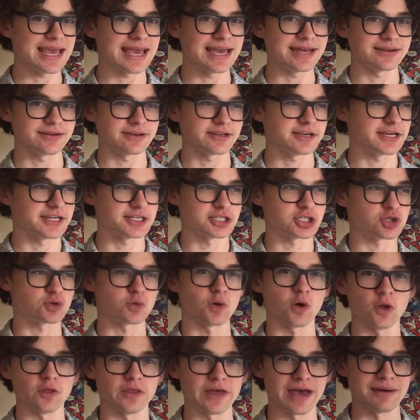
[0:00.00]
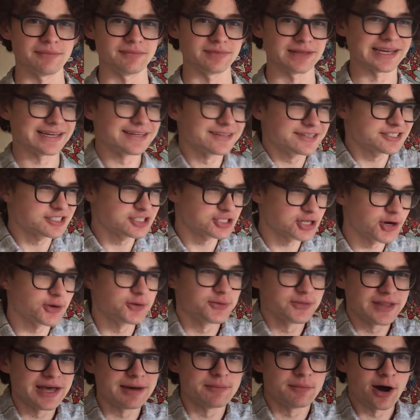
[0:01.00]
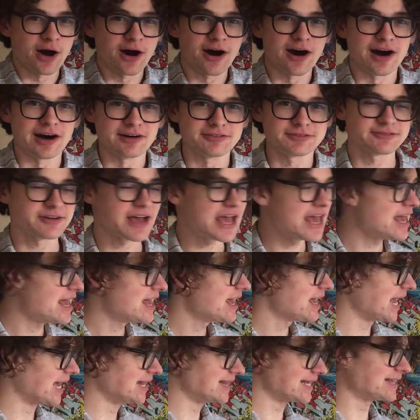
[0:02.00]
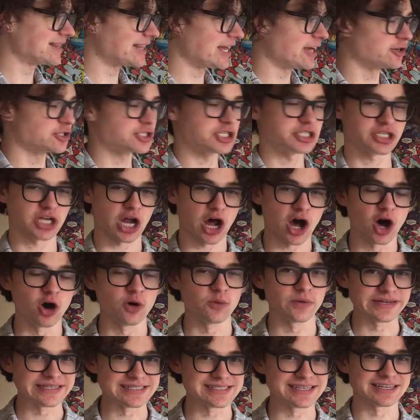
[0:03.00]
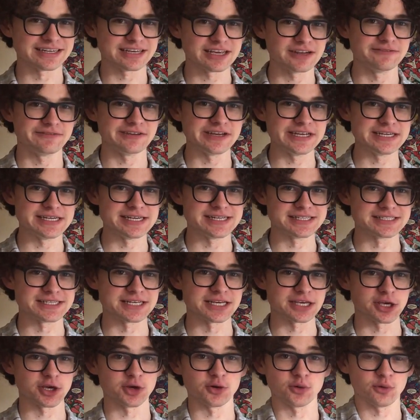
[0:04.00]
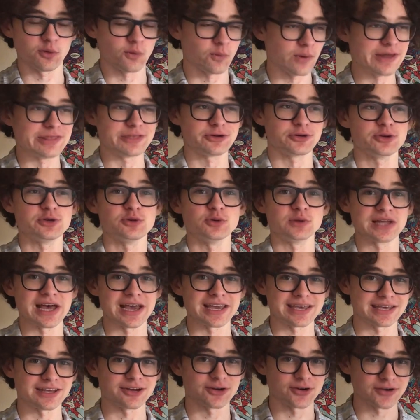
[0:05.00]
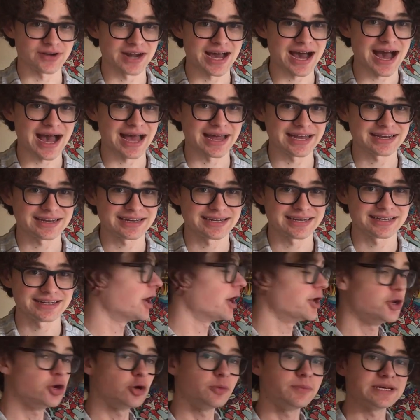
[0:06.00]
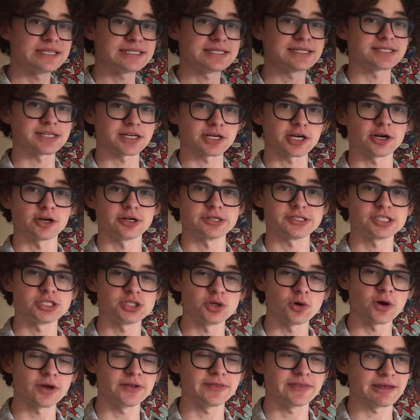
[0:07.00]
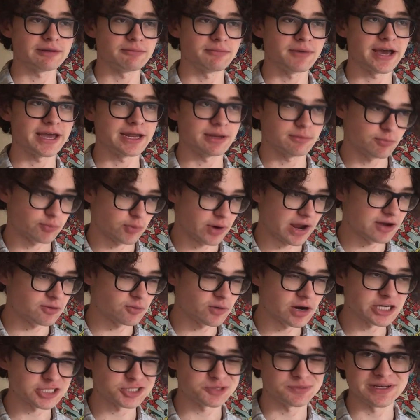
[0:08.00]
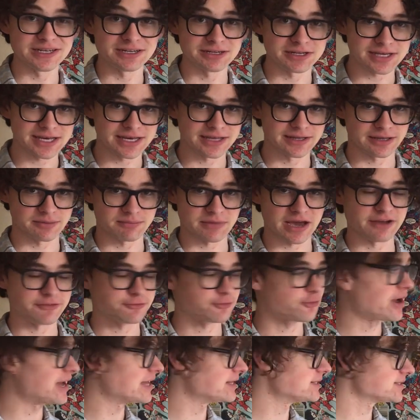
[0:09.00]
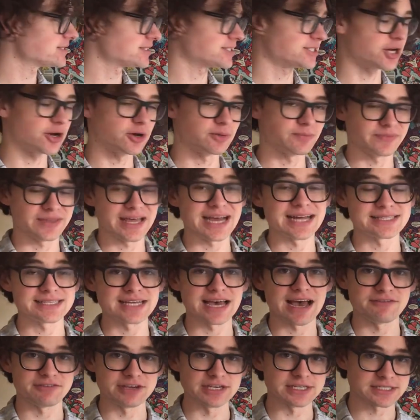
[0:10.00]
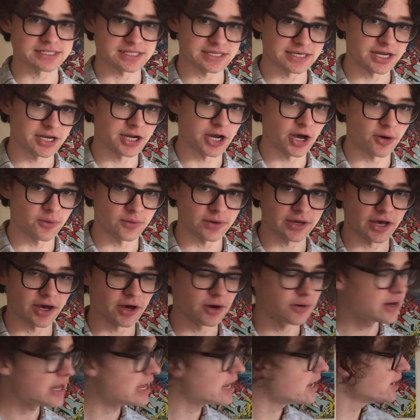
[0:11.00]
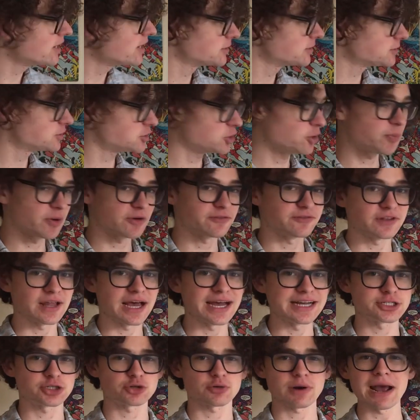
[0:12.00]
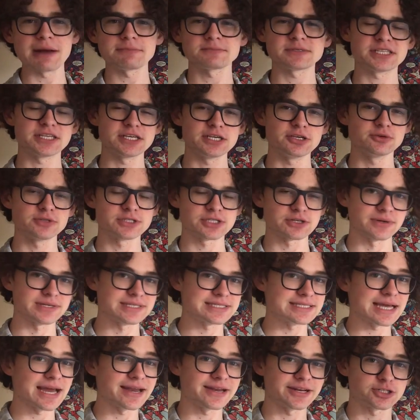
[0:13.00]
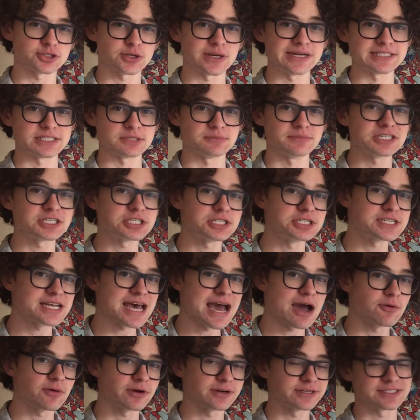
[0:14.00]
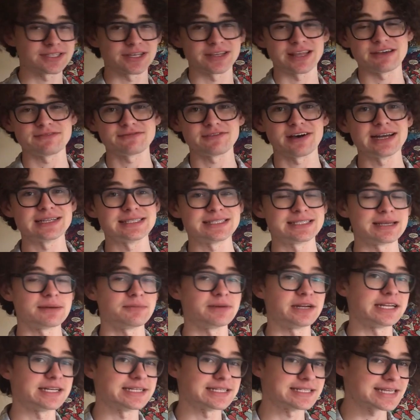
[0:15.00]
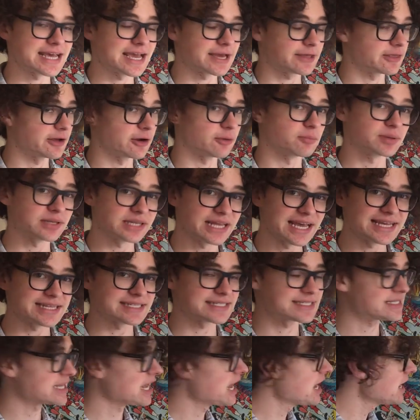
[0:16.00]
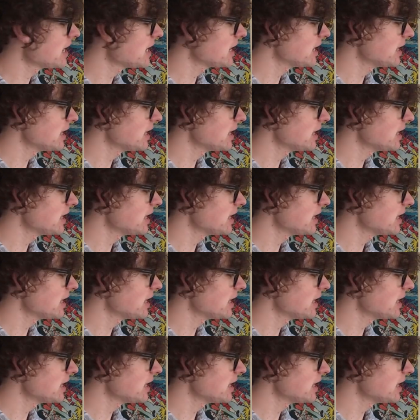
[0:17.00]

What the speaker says: can't control them, like turn them off, and that they are just always inconveniencing you, whether you like it or not. Anubis is a cursed sword that might brainwash me into killing my friends, so that's obviously a no-go. Superfly traps the user inside a transmission tower until they find somebody to take their place.